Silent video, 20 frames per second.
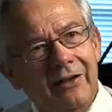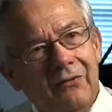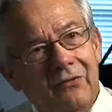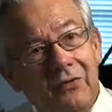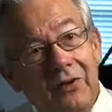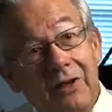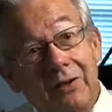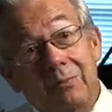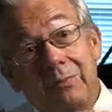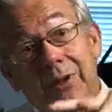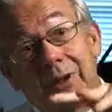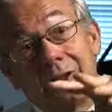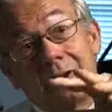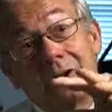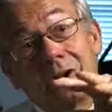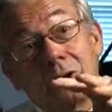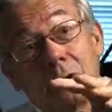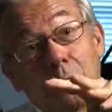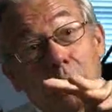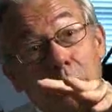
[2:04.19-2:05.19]
if need be,
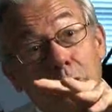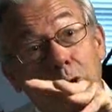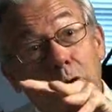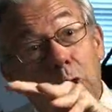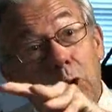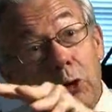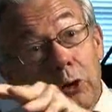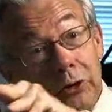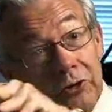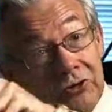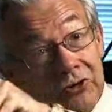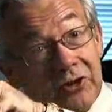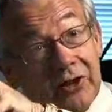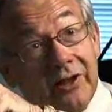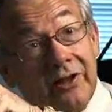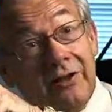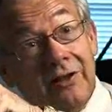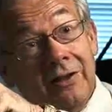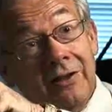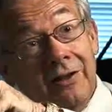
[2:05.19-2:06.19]
to go towards
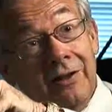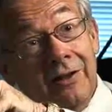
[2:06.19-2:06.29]
it,